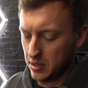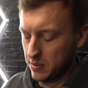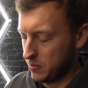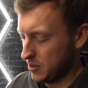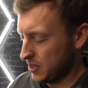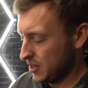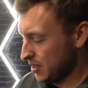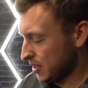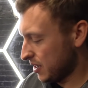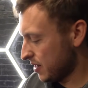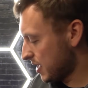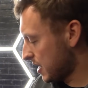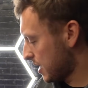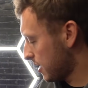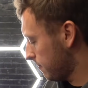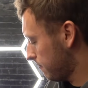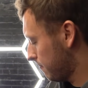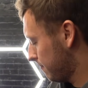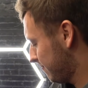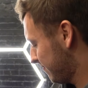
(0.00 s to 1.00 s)
Put it in like
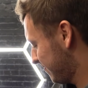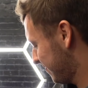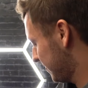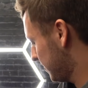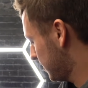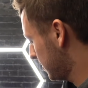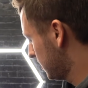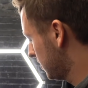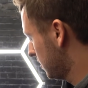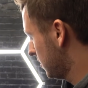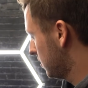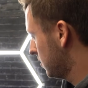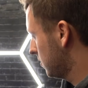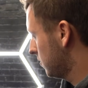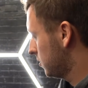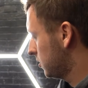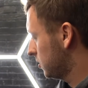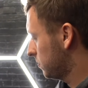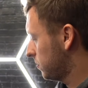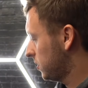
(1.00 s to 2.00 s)
that.
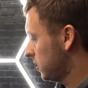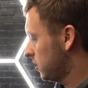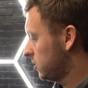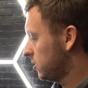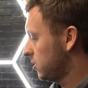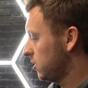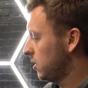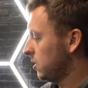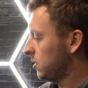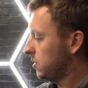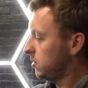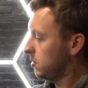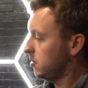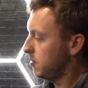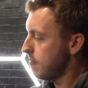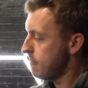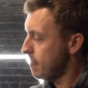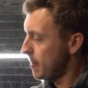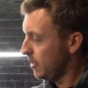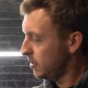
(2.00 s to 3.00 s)
Just place this
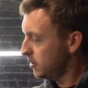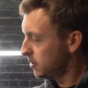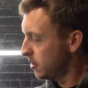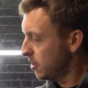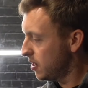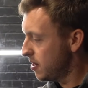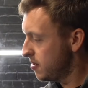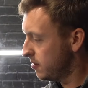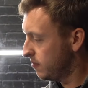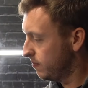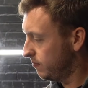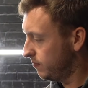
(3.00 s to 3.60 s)
aside.